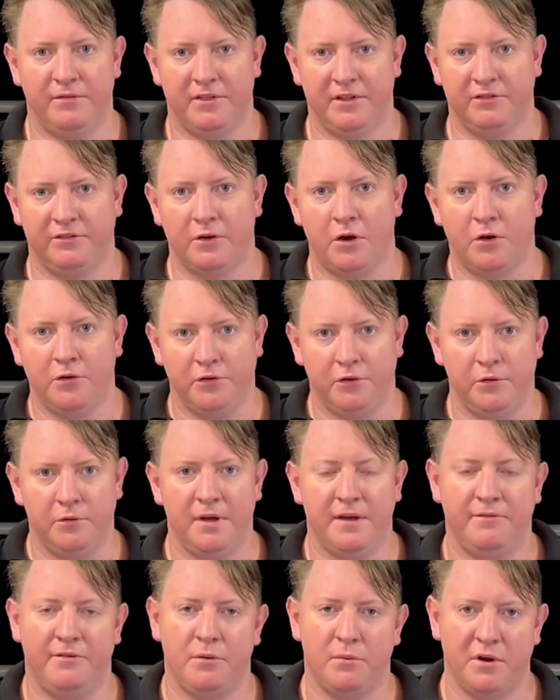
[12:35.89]
this on you
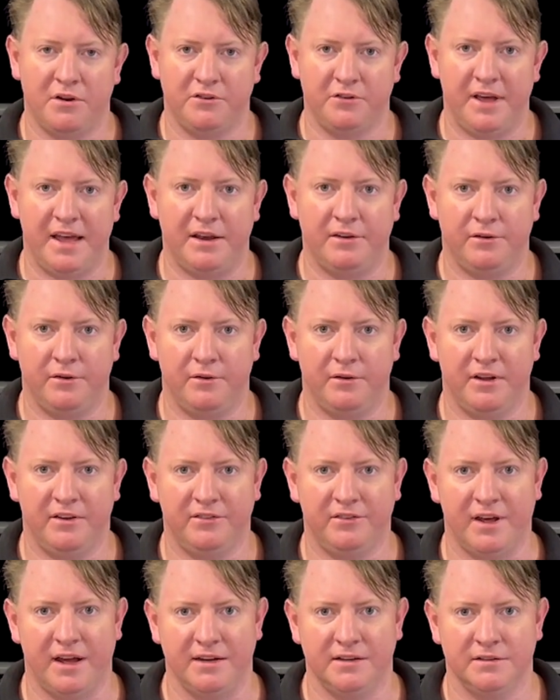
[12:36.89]
if you want to enter a
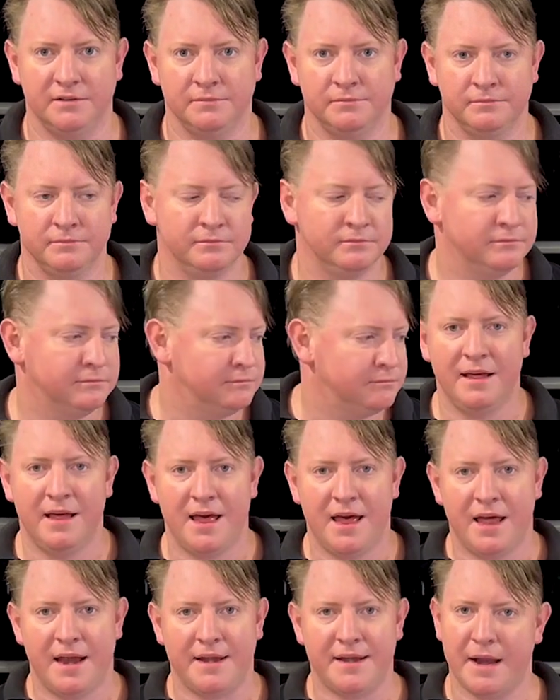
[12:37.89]
site.
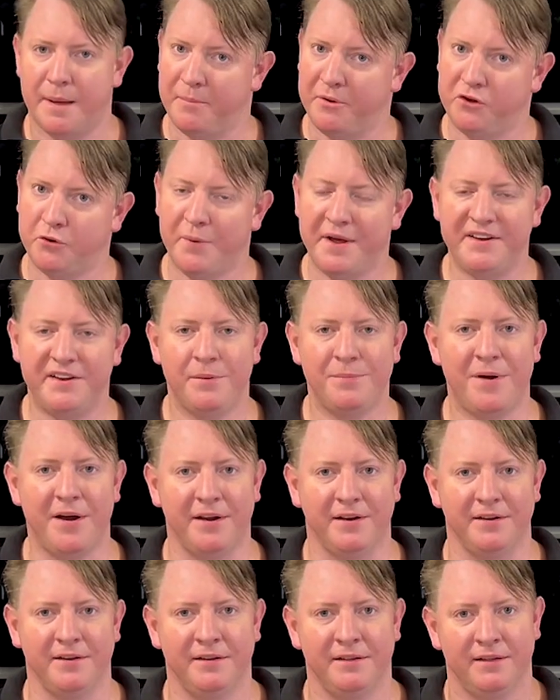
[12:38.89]
Number 21,
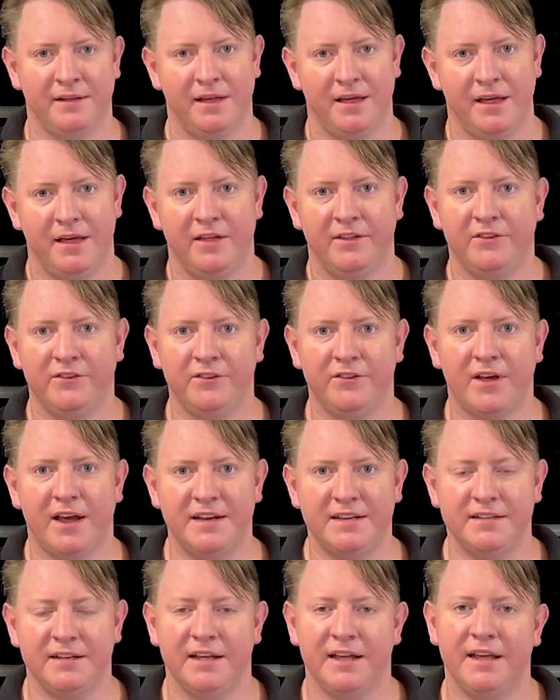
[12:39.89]
site
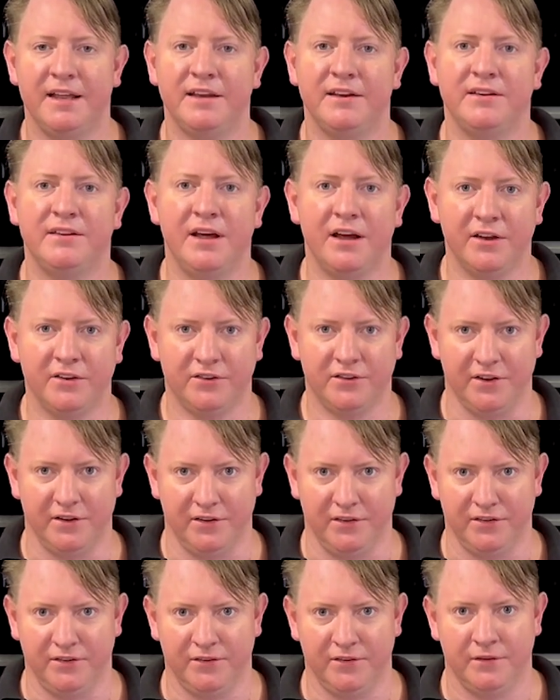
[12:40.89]

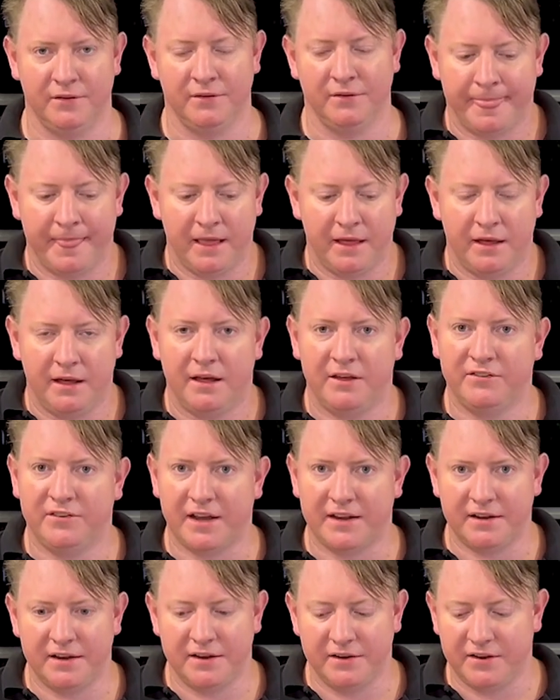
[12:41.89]
inductions. A site
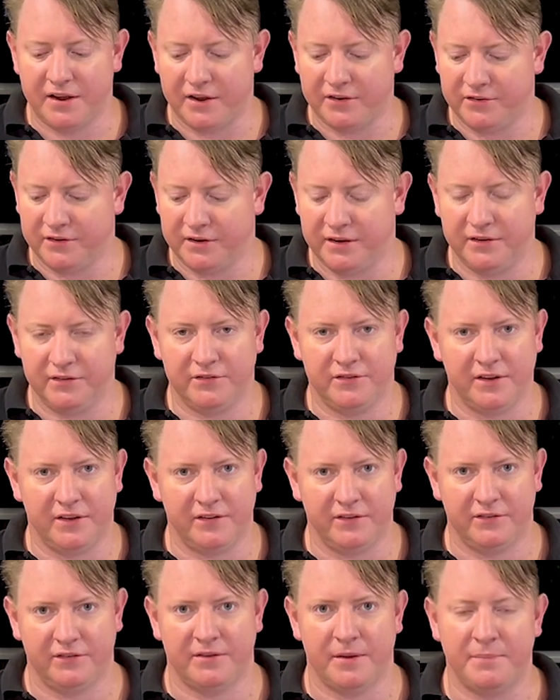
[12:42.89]
induction is just
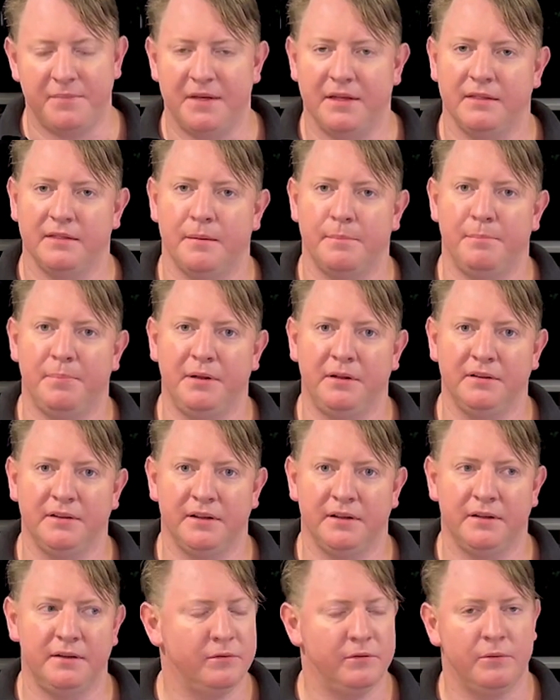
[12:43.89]
something the builder
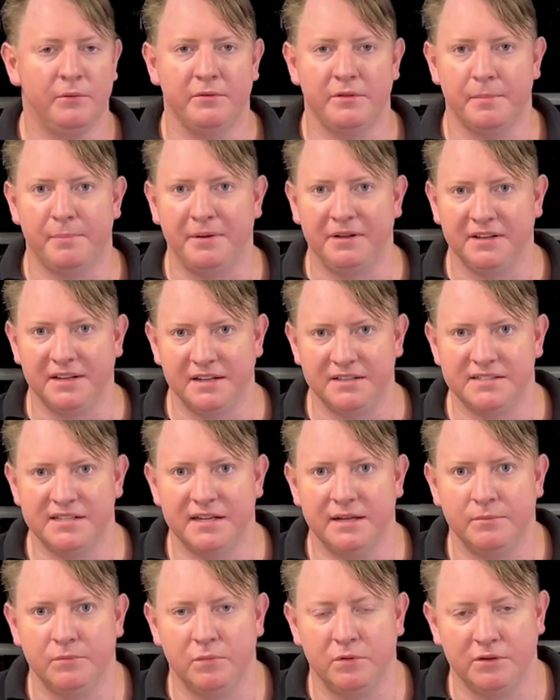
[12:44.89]
or the building team
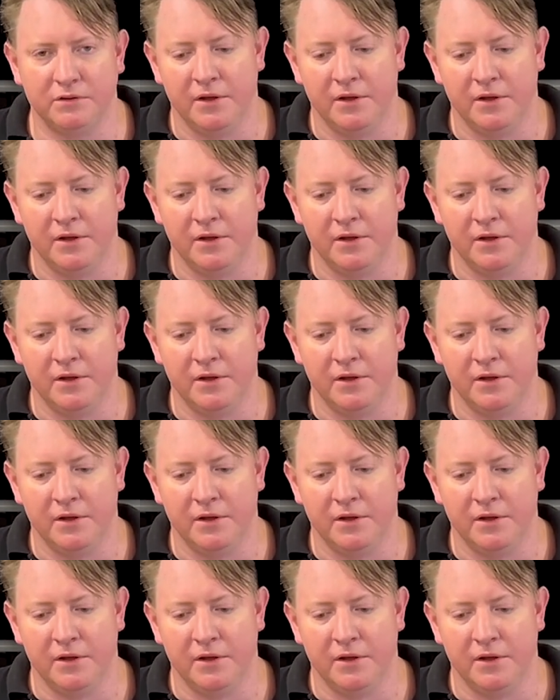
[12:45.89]
will